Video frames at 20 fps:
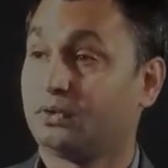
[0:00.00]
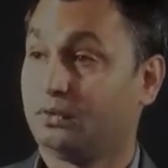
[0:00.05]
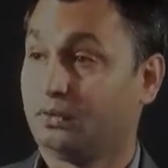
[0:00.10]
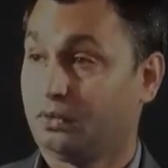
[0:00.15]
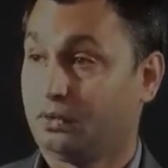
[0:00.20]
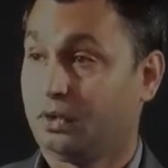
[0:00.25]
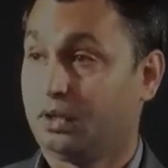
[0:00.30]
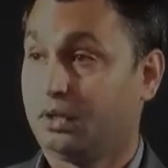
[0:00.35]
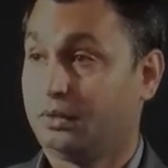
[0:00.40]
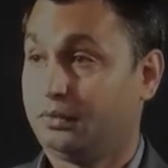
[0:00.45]

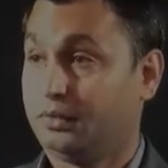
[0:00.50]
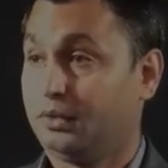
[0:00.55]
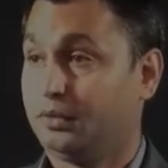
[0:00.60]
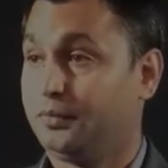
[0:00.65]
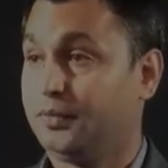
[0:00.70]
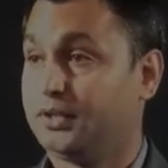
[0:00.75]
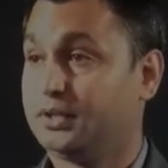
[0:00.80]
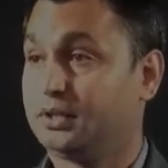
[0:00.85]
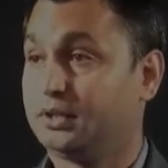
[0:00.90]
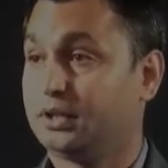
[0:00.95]
or
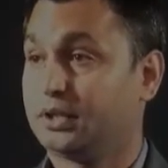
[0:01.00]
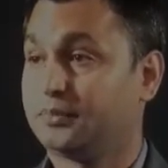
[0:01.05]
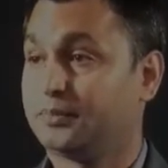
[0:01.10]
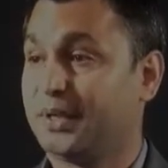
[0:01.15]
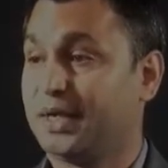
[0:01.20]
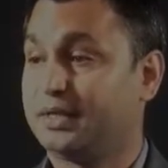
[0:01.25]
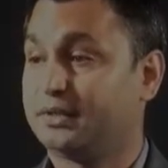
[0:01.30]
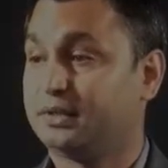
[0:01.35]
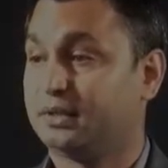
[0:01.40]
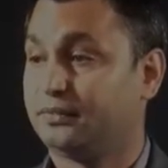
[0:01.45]
this is
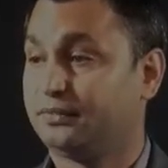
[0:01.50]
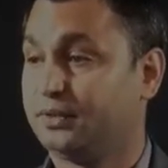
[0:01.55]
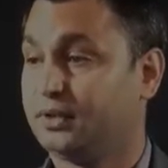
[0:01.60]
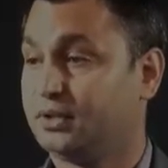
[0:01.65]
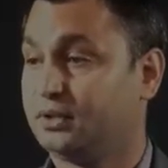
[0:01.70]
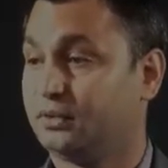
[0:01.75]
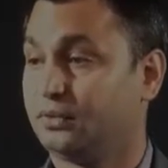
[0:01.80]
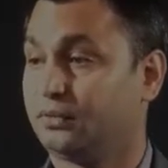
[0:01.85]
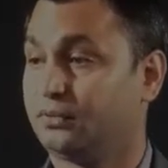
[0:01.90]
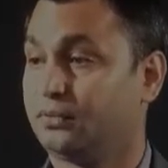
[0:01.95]
expansion of
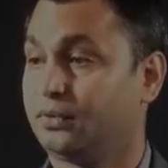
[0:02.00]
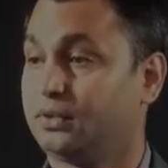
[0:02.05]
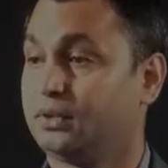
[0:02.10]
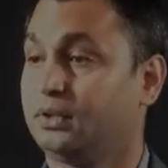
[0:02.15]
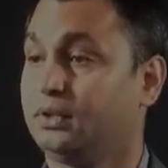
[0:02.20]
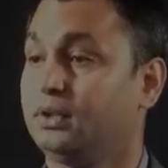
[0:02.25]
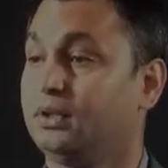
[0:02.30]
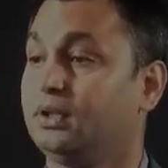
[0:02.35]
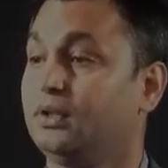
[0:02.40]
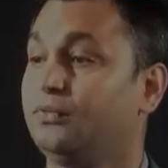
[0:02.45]
this
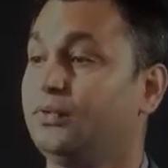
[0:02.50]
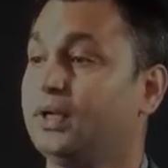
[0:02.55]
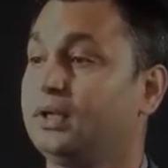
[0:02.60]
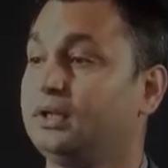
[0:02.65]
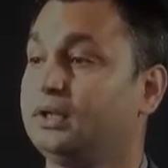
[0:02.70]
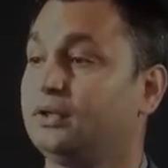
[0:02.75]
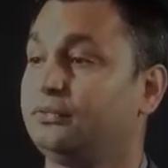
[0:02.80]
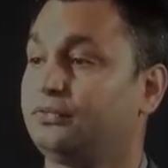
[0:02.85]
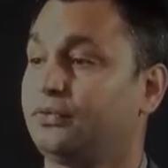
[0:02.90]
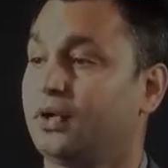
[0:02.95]
equation in a
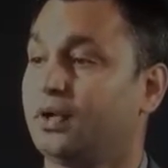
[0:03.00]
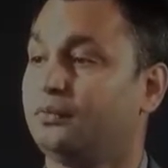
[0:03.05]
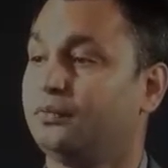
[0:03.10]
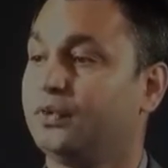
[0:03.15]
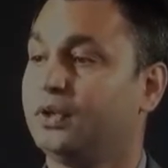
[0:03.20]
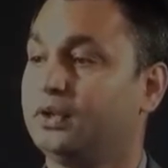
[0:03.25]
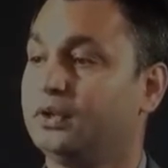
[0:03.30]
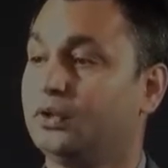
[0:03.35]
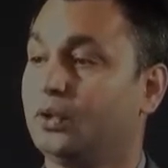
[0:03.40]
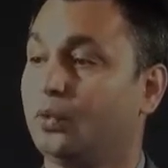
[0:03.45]
vector form,
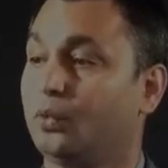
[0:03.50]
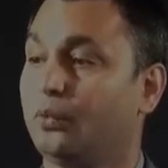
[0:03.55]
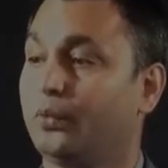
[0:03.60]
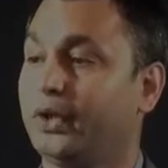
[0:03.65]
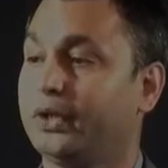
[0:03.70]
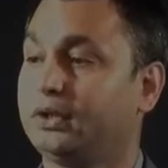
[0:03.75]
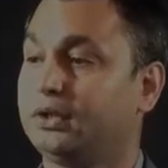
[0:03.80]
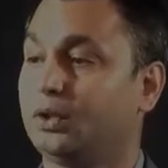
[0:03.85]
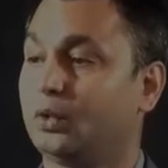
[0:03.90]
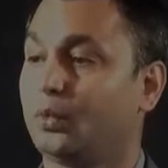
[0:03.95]
where your
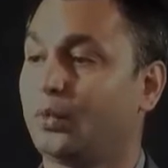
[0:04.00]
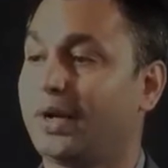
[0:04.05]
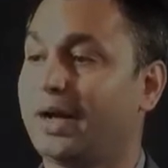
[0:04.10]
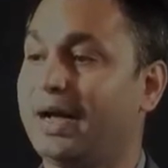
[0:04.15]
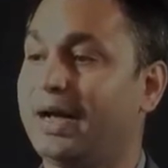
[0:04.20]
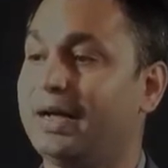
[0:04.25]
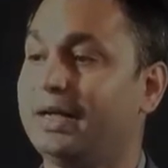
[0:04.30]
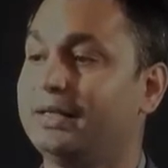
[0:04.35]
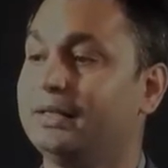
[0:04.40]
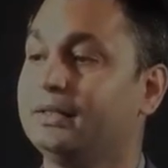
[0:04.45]
vector
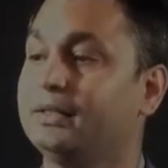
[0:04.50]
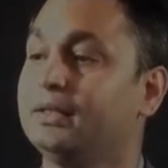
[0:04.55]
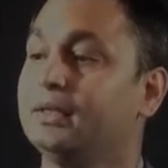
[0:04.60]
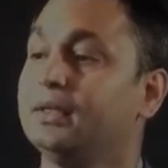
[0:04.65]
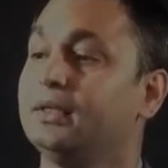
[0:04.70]
y